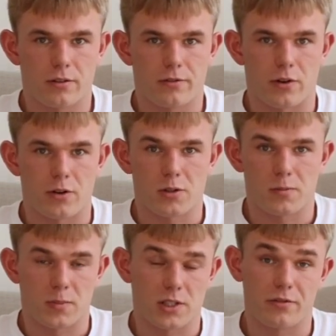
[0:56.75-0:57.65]
for a
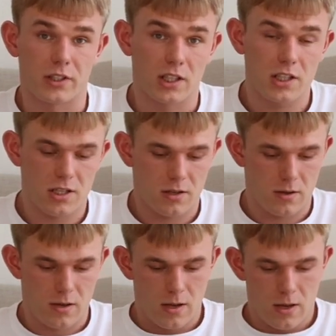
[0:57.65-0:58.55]
specific niche,
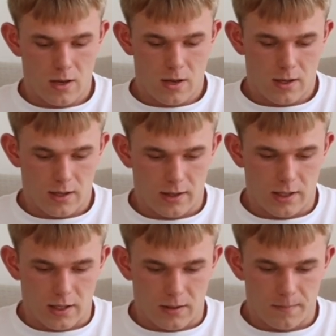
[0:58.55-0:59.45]

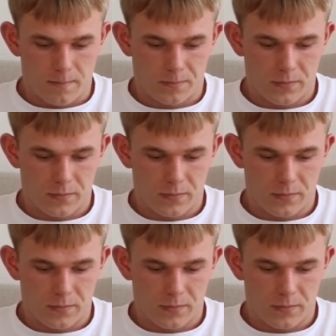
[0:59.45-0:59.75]
and then